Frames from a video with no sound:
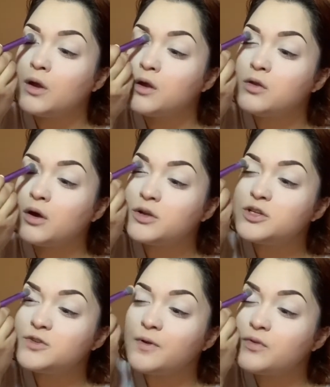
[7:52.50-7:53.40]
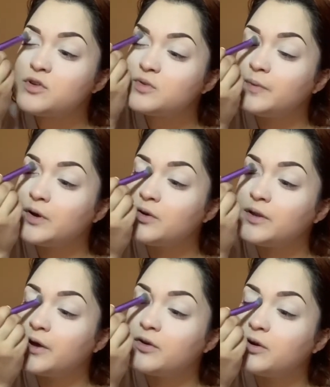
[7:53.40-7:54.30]
Yeah, I just found this mirror
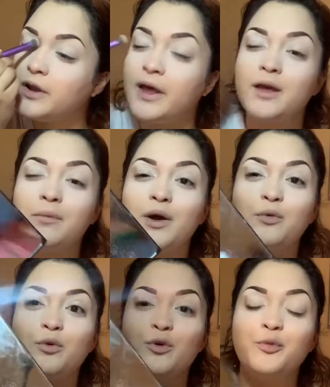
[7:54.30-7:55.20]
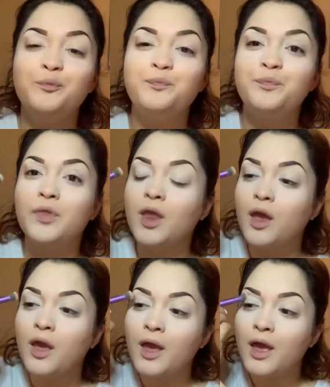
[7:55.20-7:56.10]
the other day in my room.
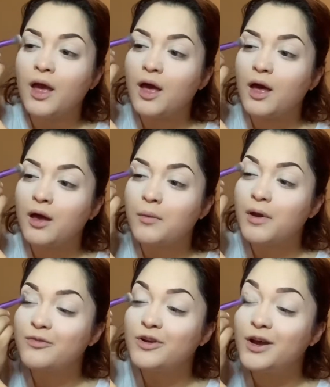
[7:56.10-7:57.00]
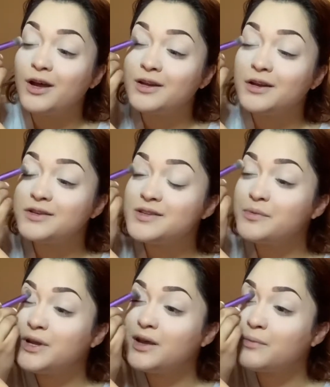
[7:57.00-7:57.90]
Um, I forgot
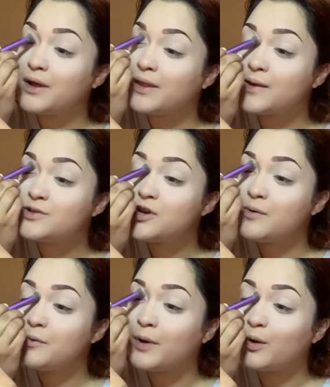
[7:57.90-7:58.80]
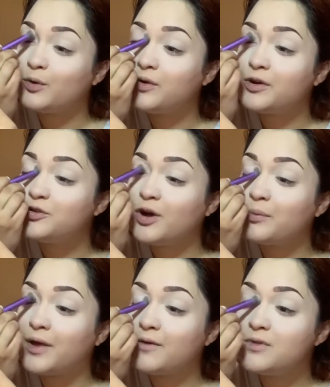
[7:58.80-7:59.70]
somebody at my last job and my hotel job
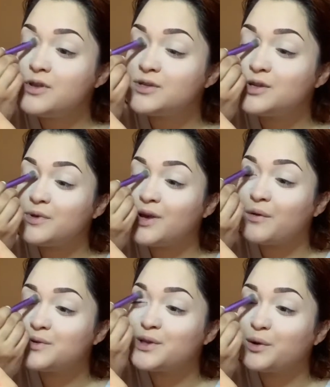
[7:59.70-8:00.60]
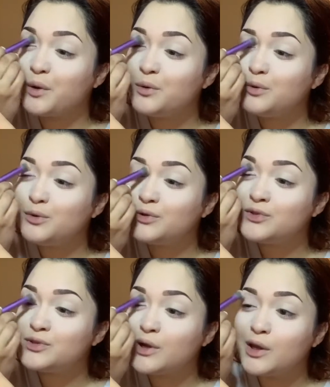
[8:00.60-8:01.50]
gave this to I was like, oh, this
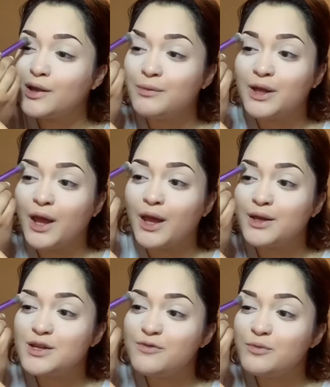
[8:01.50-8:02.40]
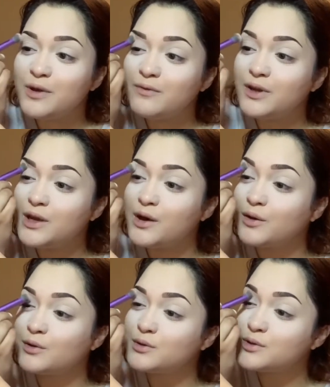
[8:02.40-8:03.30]
is gonna come in handy for my
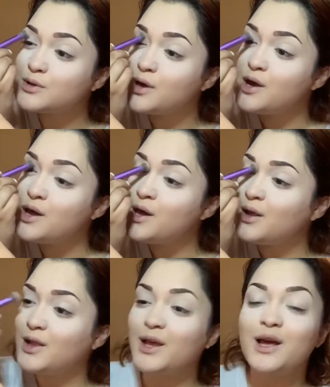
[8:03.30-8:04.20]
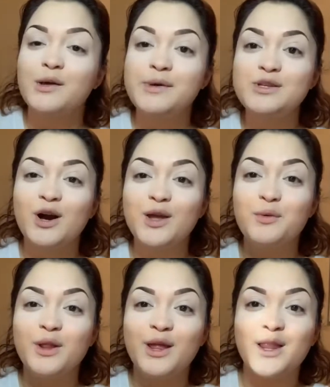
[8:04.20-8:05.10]
videos. Like, I can be talking
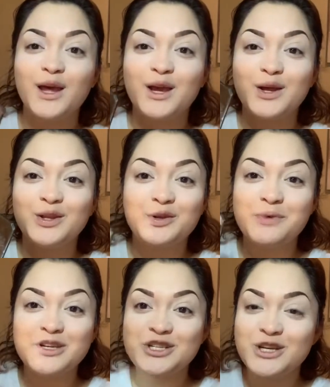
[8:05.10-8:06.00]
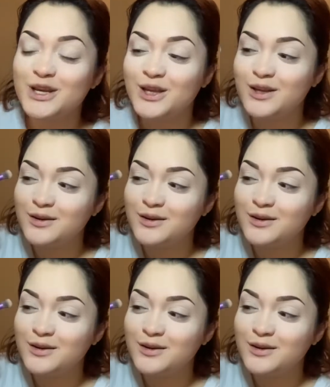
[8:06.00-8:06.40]
while I, like, do my shit.